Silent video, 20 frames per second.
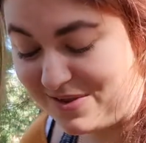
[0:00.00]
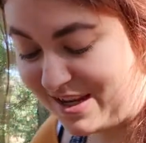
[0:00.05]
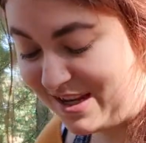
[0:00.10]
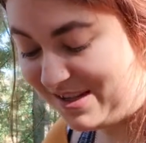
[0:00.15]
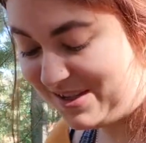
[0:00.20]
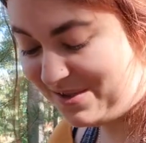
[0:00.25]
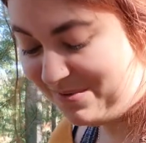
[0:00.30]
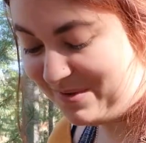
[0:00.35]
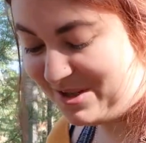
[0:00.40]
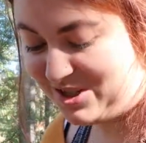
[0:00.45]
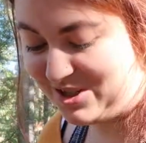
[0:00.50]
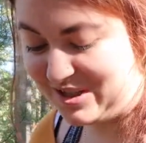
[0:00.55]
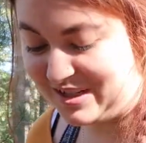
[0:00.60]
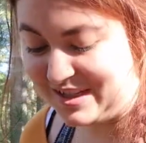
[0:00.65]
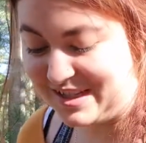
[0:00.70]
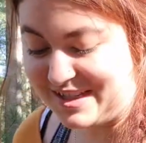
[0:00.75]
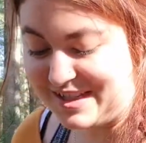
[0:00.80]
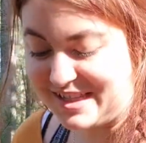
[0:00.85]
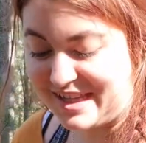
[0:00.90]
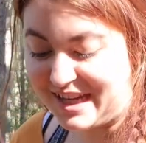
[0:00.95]

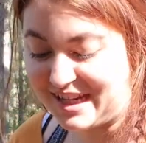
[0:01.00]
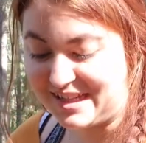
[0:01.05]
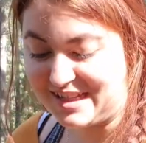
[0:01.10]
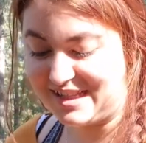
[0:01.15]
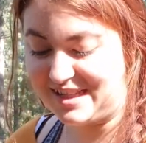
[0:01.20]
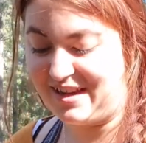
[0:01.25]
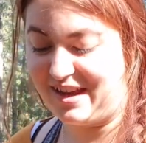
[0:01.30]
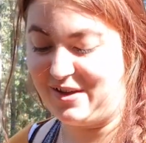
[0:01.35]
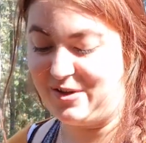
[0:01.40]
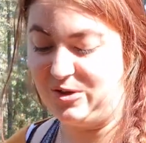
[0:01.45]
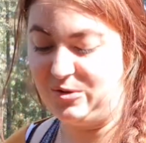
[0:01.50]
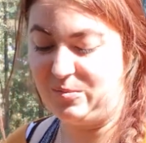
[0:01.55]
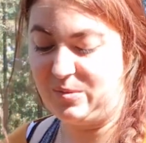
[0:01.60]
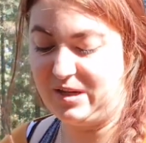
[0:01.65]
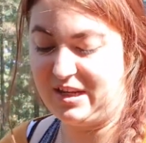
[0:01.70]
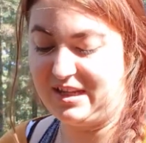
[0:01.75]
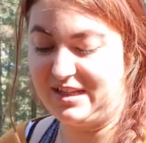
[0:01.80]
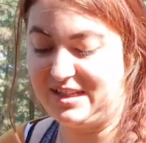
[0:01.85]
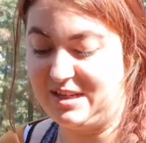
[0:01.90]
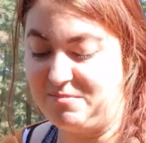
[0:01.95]
intuition, second sight
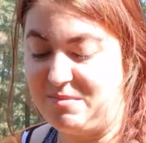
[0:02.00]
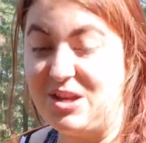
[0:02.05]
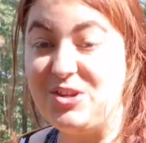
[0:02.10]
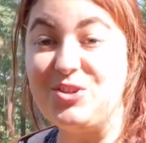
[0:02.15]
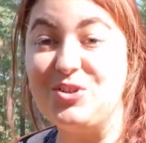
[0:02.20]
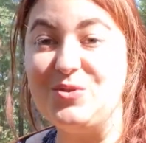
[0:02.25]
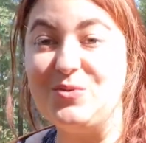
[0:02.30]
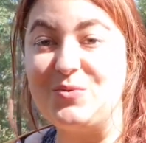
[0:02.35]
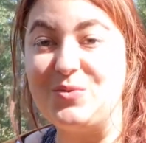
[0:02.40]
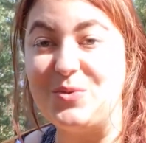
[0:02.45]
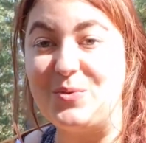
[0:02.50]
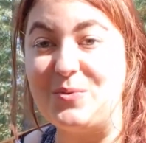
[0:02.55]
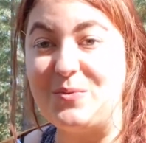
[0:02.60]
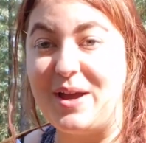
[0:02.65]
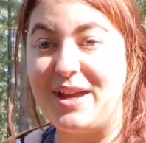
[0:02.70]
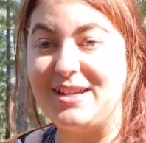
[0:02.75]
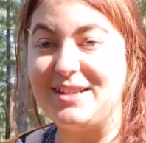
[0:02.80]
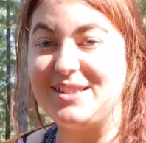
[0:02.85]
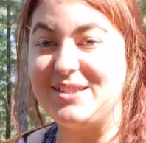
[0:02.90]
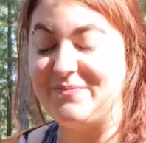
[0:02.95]
opening, dimensional
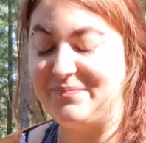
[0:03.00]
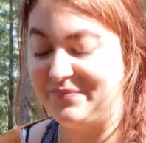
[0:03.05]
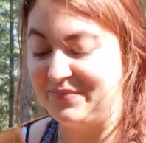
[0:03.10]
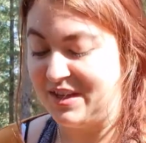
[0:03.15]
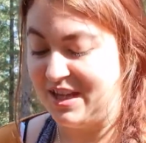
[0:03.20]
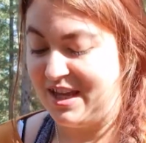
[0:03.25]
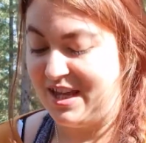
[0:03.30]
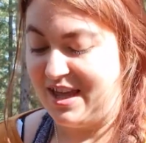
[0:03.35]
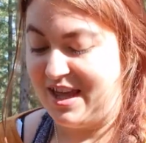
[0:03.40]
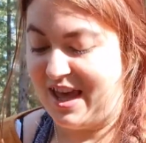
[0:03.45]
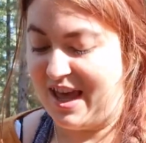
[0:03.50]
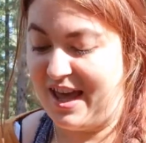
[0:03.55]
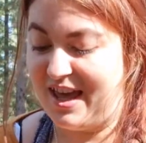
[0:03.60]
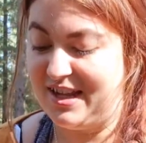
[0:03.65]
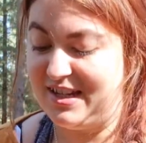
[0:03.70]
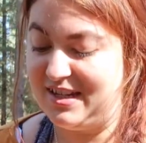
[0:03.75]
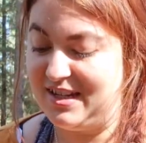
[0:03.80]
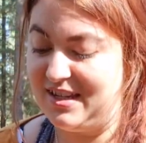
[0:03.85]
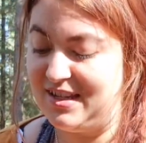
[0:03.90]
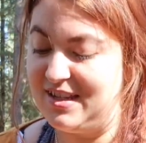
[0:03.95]
doorways.
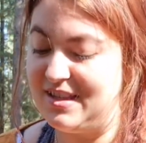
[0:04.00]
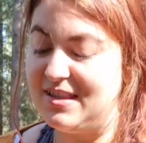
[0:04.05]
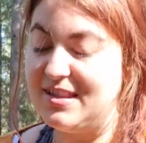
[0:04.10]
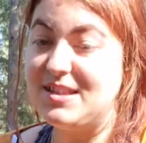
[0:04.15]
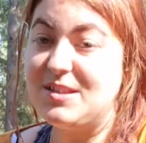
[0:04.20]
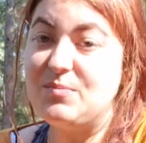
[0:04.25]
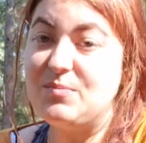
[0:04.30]
And this is